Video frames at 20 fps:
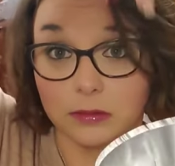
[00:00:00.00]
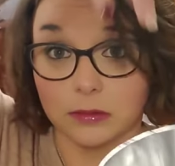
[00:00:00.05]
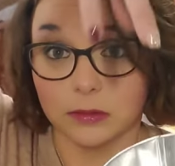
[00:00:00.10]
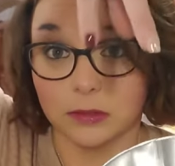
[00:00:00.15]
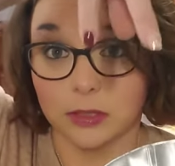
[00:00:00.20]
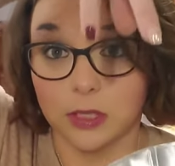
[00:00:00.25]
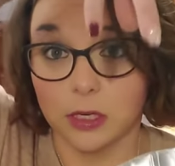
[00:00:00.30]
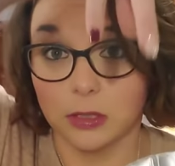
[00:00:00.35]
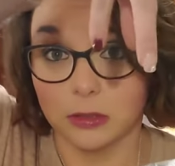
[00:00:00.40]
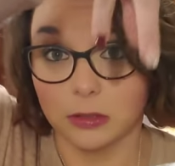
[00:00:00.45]

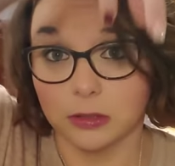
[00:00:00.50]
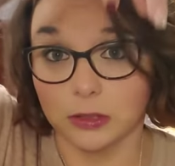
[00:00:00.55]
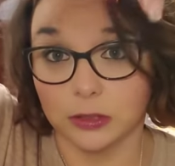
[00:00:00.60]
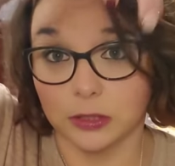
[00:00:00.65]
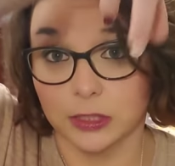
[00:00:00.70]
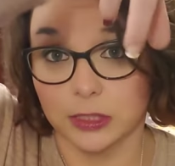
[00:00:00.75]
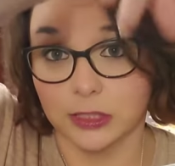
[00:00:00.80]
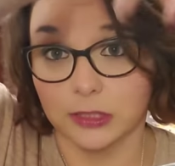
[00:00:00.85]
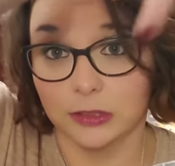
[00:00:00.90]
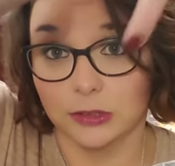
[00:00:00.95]
Dollar
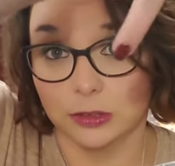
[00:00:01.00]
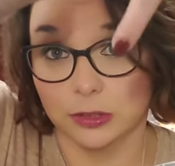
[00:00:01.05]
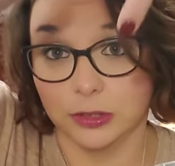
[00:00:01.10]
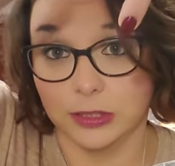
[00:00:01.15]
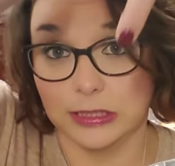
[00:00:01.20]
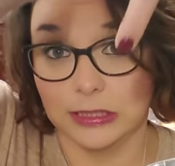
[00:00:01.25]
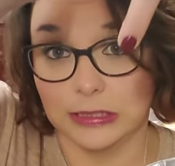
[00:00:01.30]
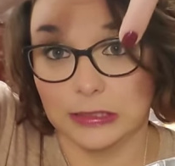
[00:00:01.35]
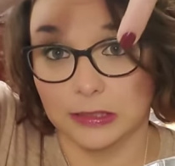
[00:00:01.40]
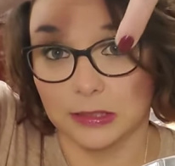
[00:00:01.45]
Tree
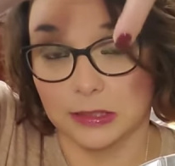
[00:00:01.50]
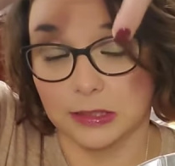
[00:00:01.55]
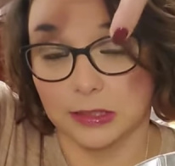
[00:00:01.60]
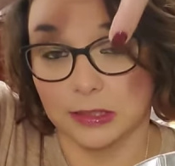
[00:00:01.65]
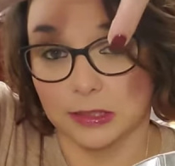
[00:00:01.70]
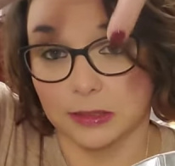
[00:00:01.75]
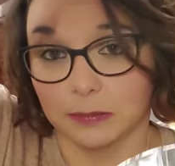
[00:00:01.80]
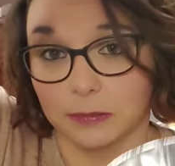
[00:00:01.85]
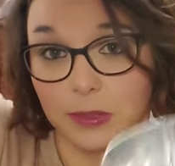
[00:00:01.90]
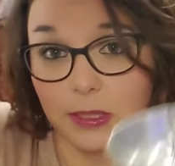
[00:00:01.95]
trees in
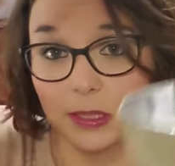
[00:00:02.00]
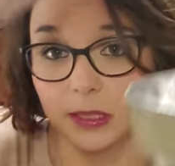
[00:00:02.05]
them.